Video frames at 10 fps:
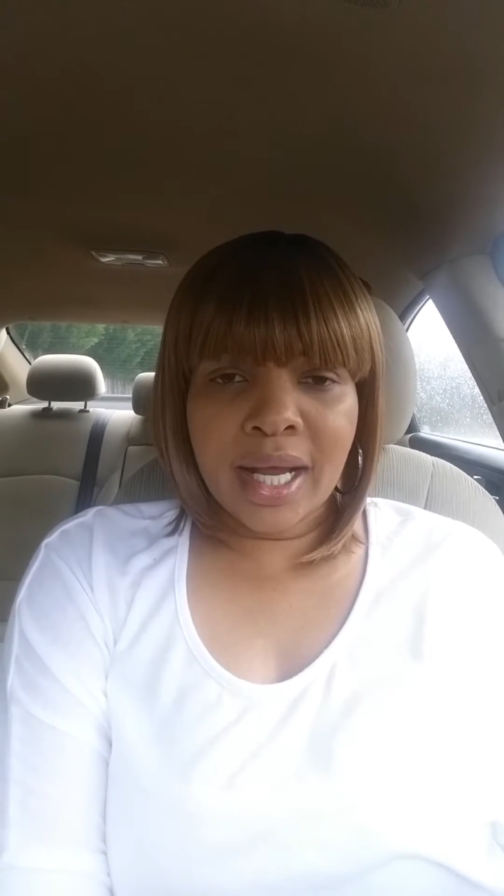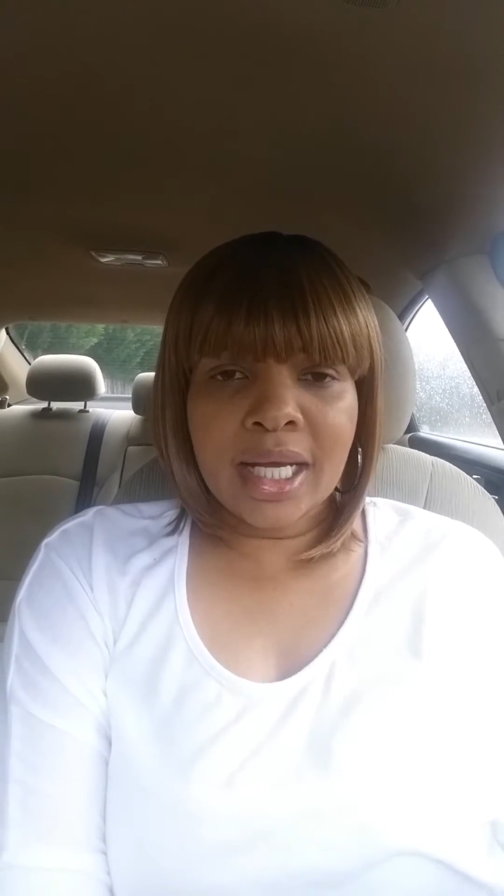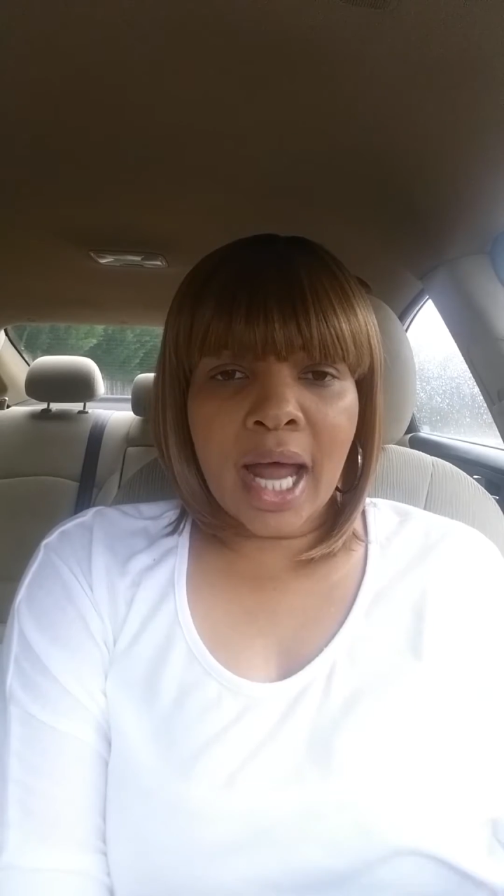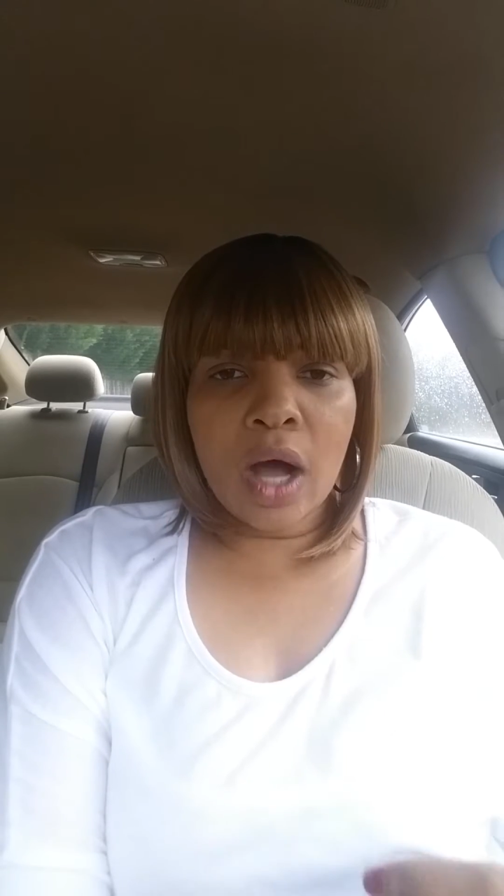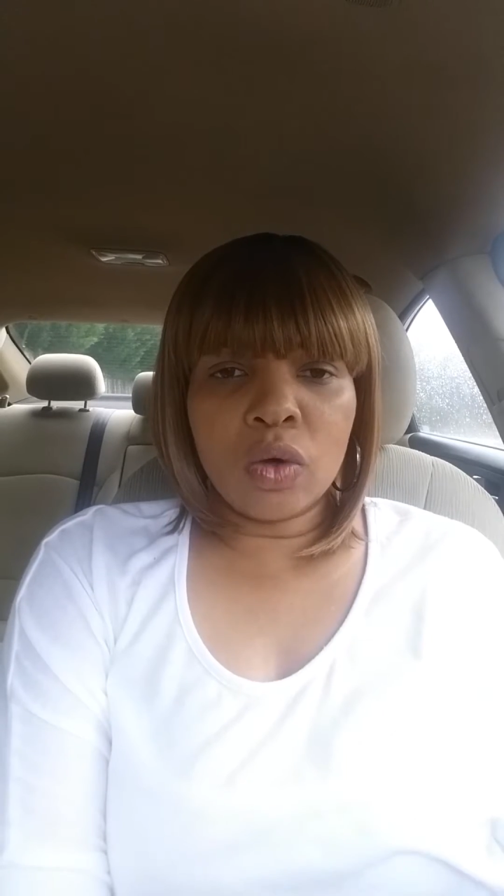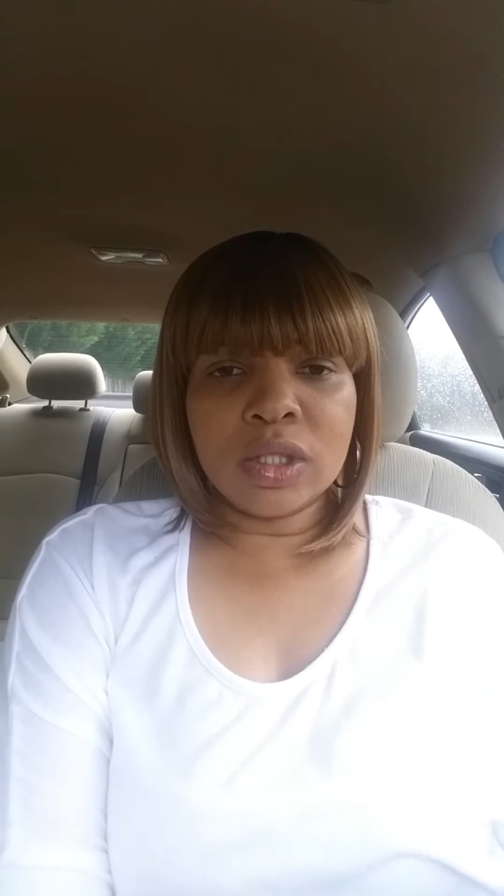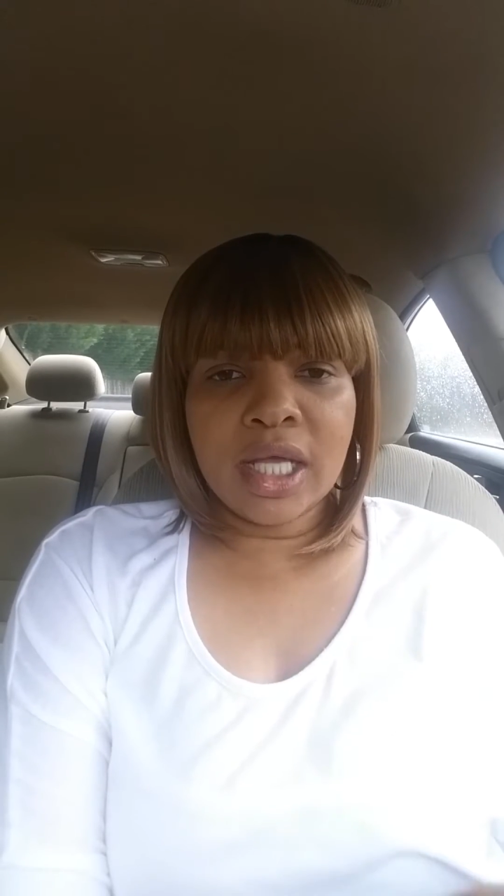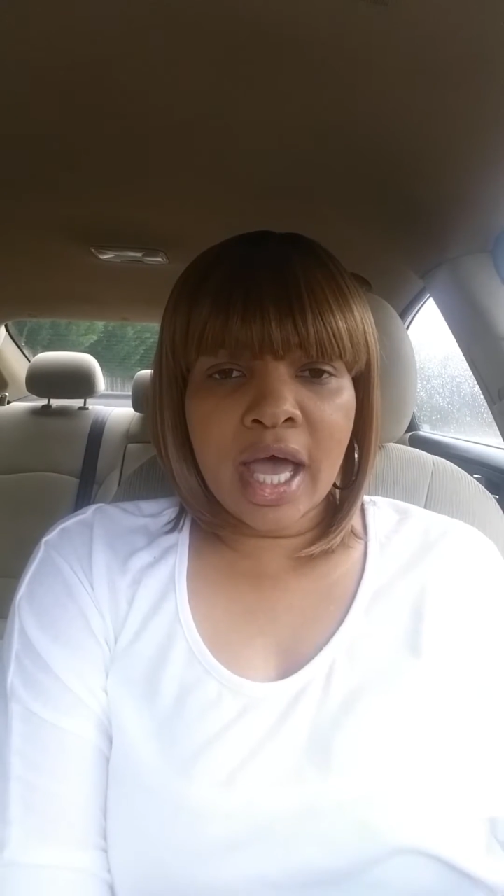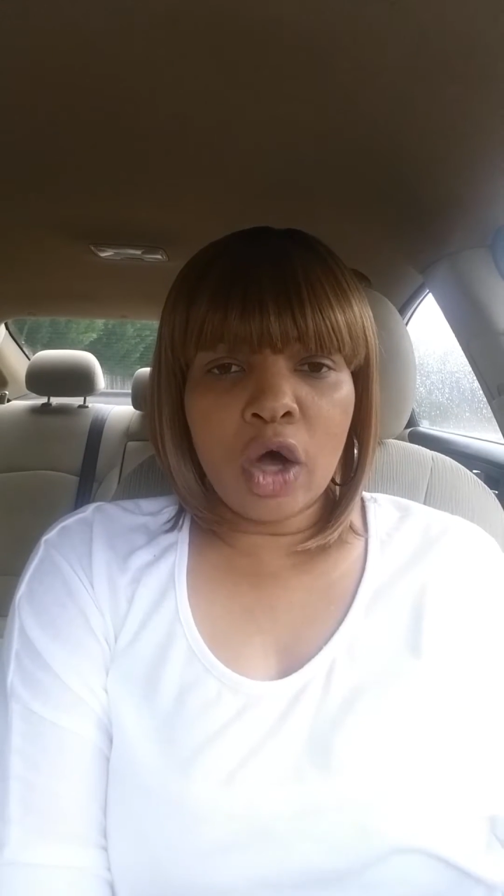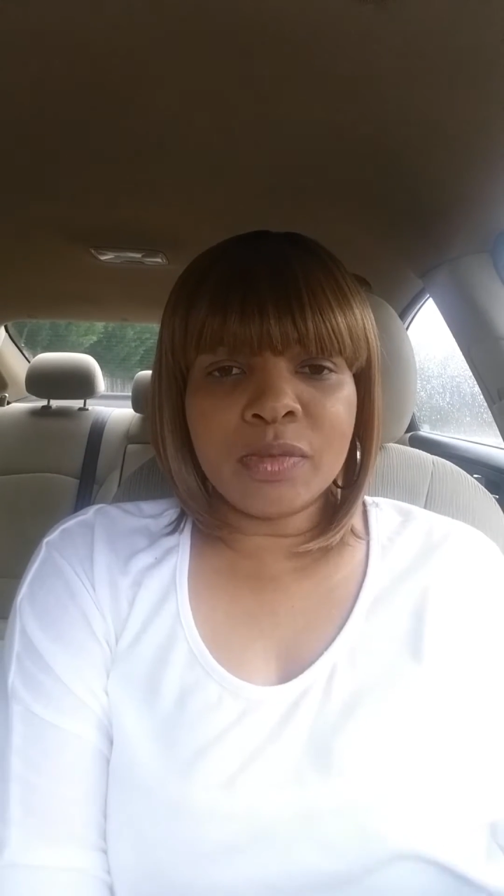it not
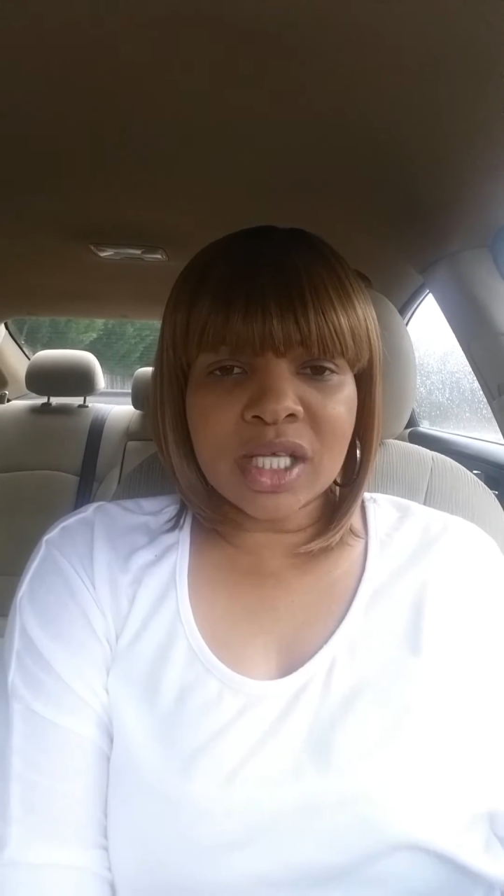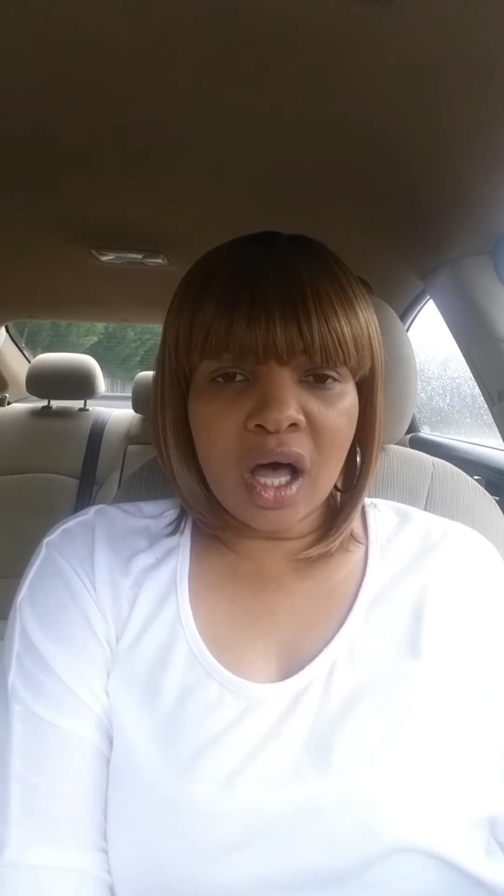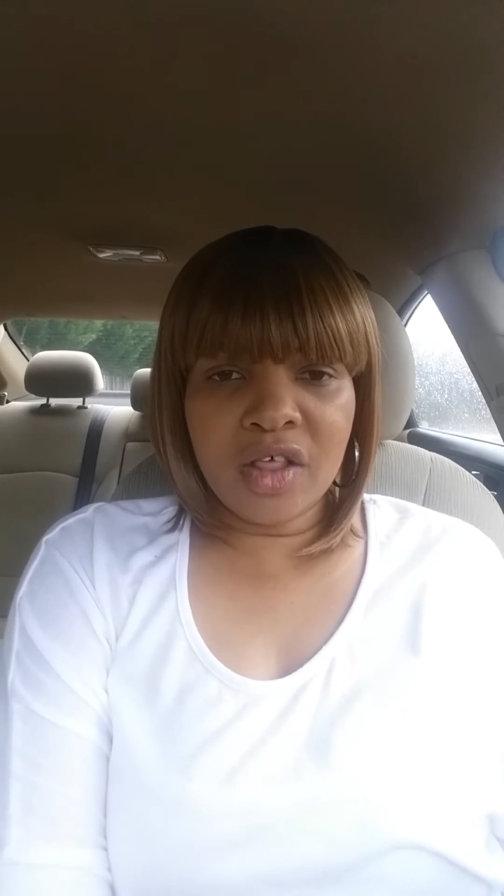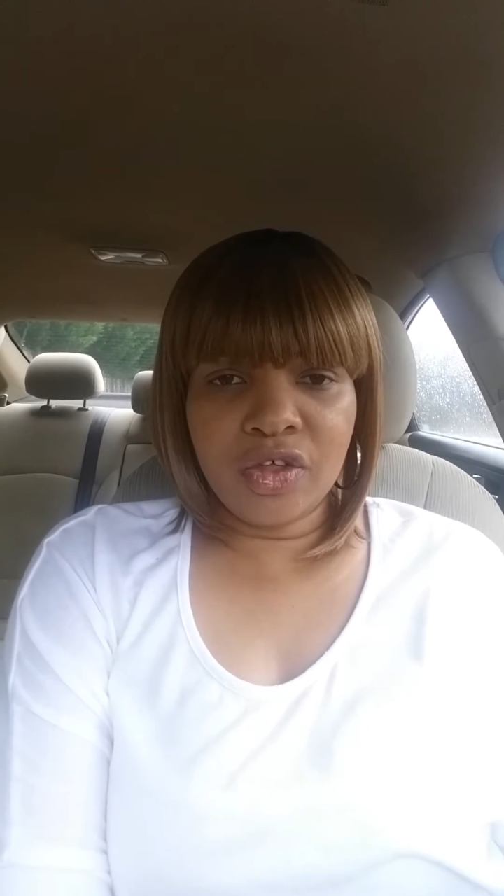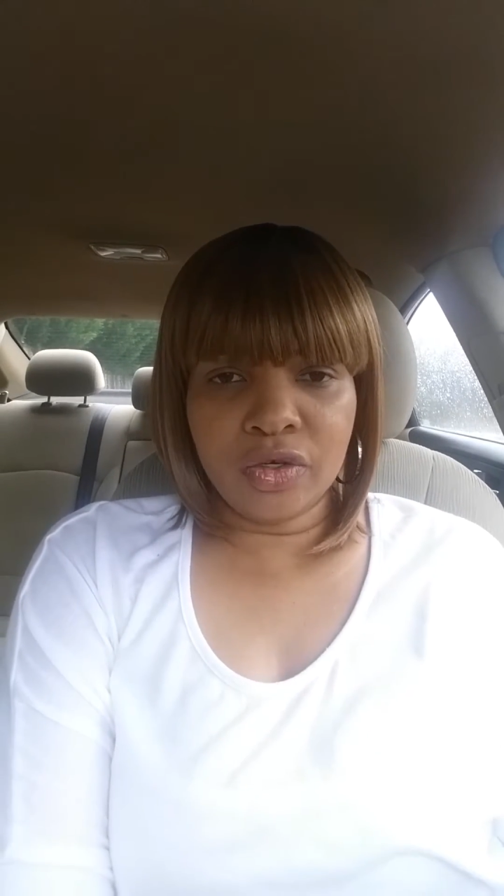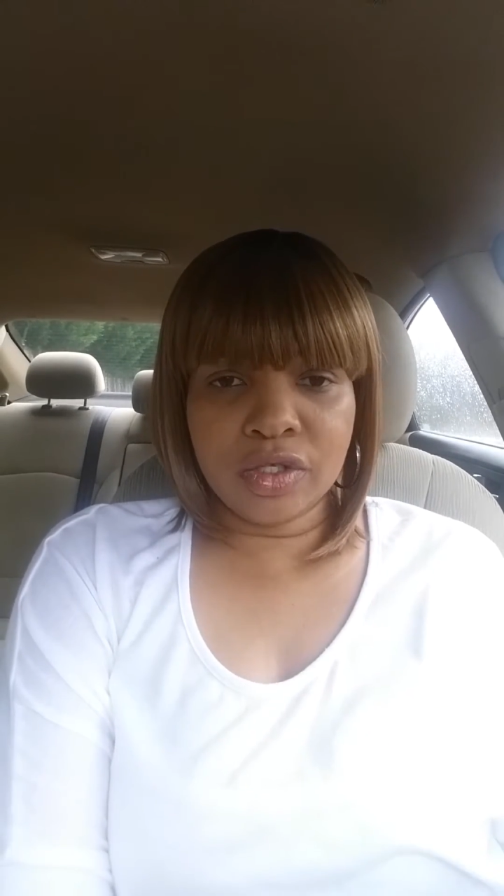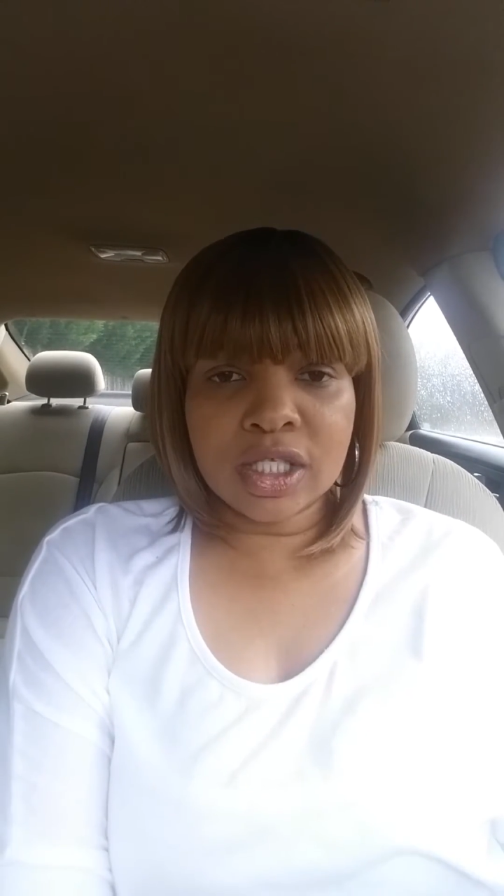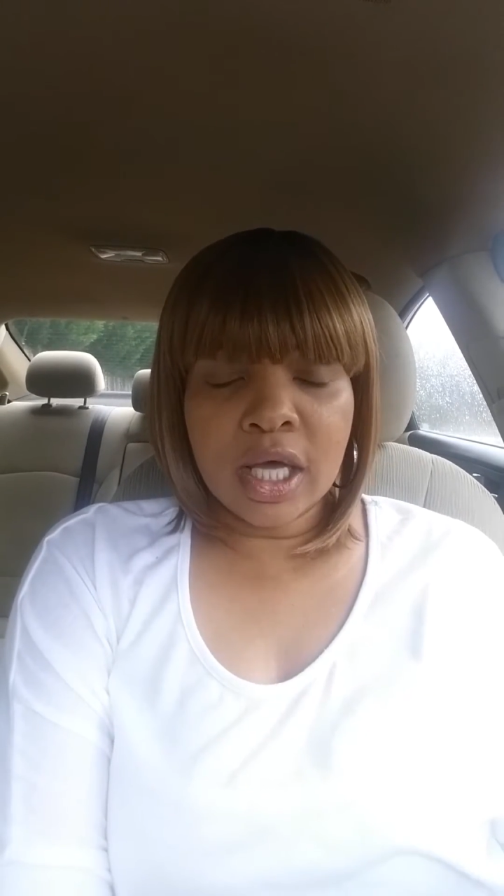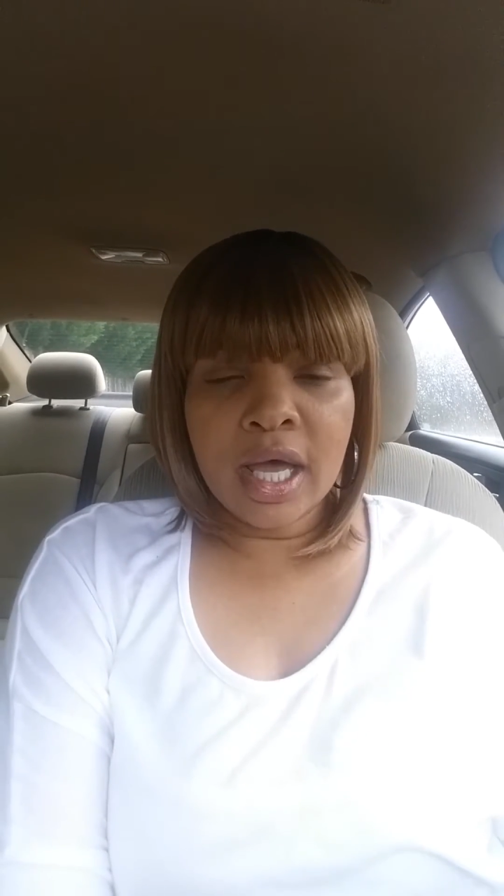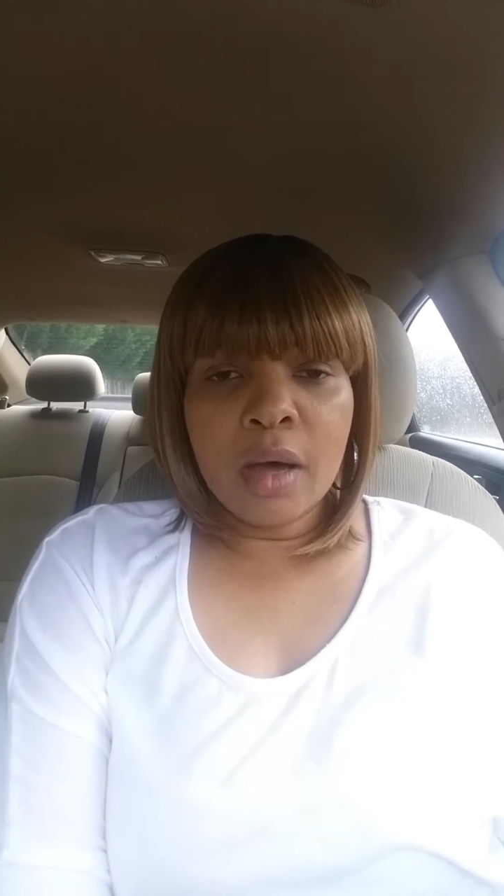only helps others,